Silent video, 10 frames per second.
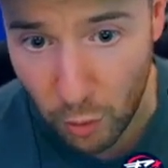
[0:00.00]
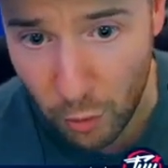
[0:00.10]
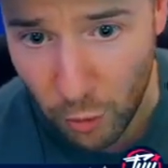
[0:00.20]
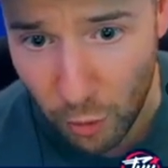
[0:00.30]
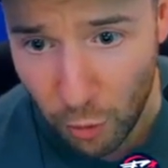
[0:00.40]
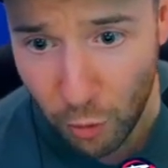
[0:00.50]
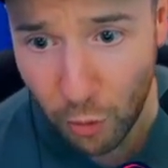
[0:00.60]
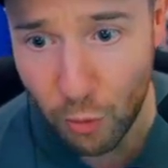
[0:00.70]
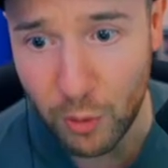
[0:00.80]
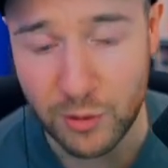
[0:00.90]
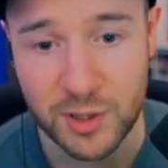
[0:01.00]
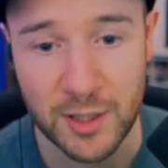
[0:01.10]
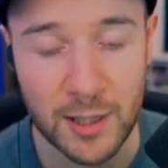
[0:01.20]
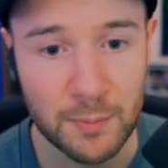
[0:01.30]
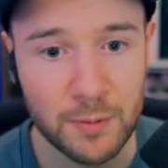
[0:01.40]
Oh, well
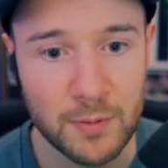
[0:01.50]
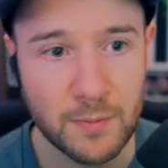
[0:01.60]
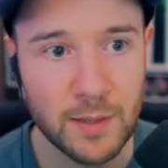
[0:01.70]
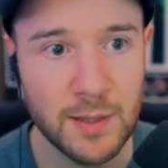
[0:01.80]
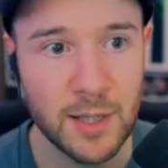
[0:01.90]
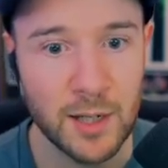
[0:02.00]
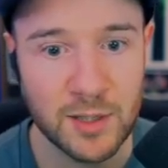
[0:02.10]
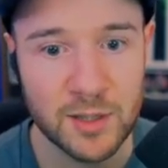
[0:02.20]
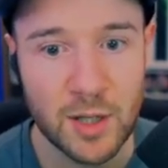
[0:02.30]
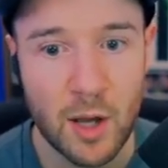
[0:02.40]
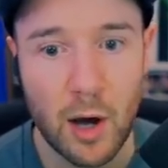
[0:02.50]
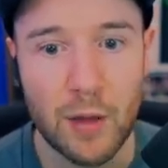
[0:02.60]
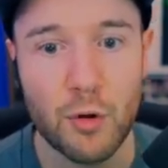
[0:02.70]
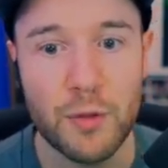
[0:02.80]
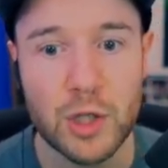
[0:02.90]
set up. He did us.
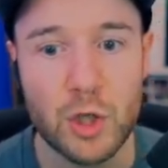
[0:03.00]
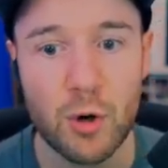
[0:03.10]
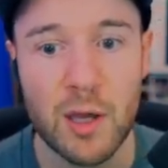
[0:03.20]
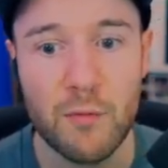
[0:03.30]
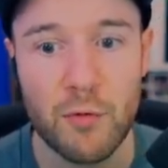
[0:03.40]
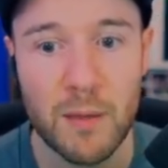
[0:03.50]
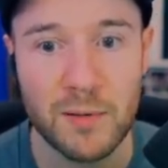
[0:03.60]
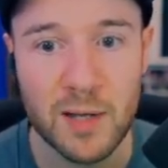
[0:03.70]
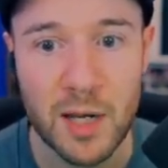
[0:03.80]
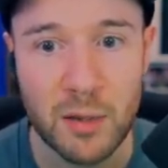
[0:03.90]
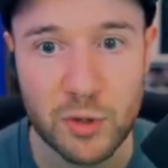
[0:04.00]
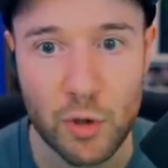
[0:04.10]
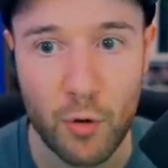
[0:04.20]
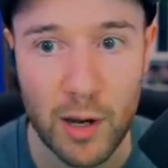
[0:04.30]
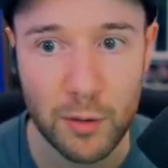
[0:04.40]
I thought the jockeying from Maldini
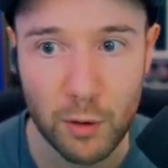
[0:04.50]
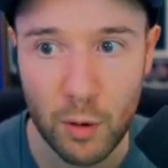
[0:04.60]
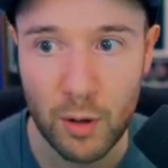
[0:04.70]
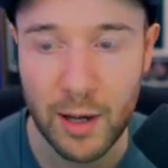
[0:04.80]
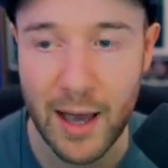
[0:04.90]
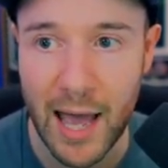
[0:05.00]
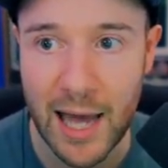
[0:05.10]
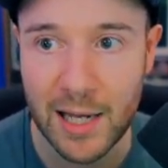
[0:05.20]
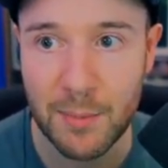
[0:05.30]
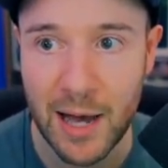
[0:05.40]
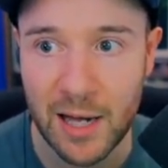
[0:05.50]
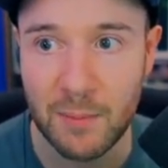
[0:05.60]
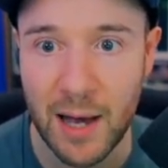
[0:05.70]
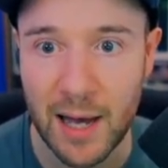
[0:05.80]
was great, though. Like, I had him, I had him,